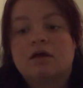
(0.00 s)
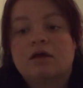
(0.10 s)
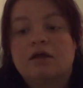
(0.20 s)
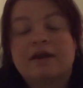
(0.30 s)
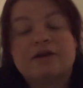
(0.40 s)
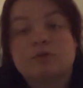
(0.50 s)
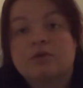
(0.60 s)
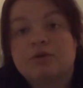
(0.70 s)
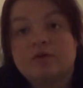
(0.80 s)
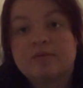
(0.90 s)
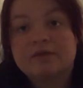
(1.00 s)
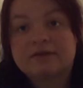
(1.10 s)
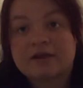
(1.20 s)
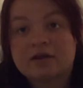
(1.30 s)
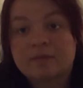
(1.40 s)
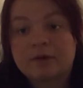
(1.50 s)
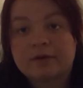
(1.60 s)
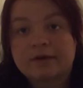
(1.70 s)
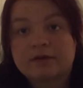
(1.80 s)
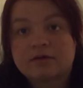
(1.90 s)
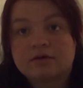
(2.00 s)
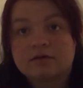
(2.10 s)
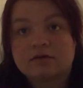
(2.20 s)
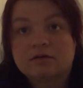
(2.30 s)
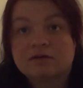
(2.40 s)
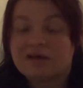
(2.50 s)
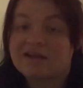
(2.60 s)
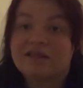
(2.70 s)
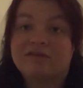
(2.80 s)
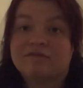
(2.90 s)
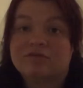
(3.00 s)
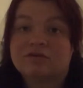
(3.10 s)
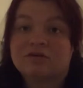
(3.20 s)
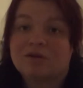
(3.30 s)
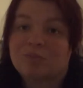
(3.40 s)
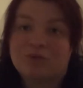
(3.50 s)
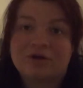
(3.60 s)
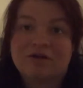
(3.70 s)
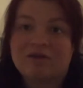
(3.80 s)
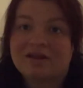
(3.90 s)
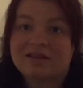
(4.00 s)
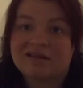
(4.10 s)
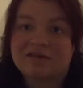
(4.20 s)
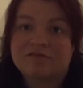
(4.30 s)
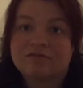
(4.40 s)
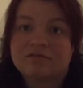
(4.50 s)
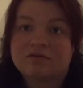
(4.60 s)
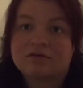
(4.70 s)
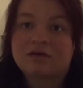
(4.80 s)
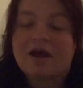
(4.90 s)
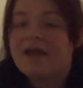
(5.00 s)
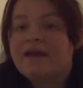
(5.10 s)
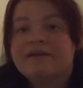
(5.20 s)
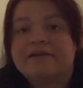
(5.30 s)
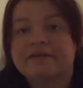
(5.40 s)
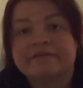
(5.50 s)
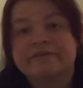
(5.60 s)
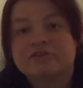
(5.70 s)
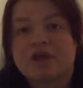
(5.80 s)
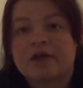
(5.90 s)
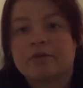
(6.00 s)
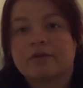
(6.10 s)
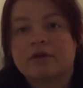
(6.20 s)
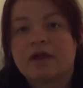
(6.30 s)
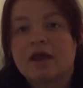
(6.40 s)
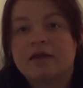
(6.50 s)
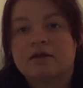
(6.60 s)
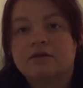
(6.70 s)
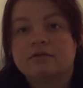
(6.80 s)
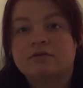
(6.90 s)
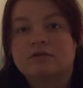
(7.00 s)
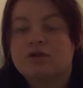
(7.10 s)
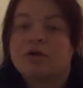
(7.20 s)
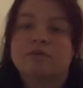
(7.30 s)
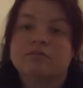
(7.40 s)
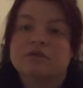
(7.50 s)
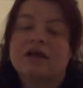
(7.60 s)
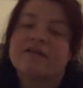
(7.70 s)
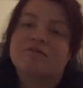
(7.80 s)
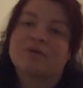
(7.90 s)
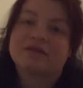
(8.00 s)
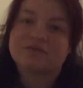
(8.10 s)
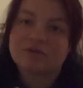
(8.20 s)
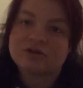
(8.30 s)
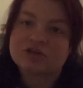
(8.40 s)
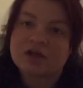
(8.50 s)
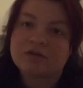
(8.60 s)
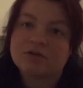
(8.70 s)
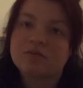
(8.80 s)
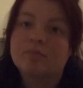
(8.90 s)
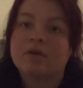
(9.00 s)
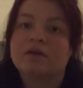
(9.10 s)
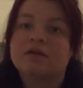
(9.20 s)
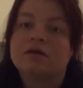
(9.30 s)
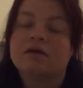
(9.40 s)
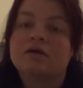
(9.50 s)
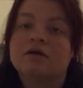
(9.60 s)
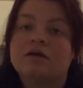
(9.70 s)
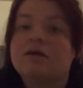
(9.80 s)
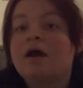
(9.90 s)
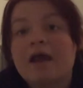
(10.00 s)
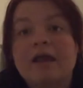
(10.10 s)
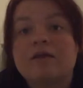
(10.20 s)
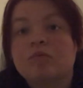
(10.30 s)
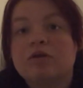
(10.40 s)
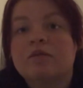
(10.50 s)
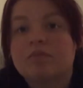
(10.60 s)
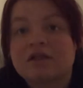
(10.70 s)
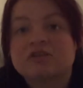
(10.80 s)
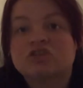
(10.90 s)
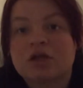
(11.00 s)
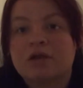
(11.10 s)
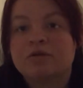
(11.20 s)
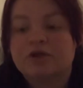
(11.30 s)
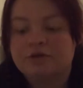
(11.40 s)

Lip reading: and I don't want you to be sad about it. I lived a pretty great life. I had a decent childhood. I had not everyone has a great childhood, but I had a pretty blessed childhood.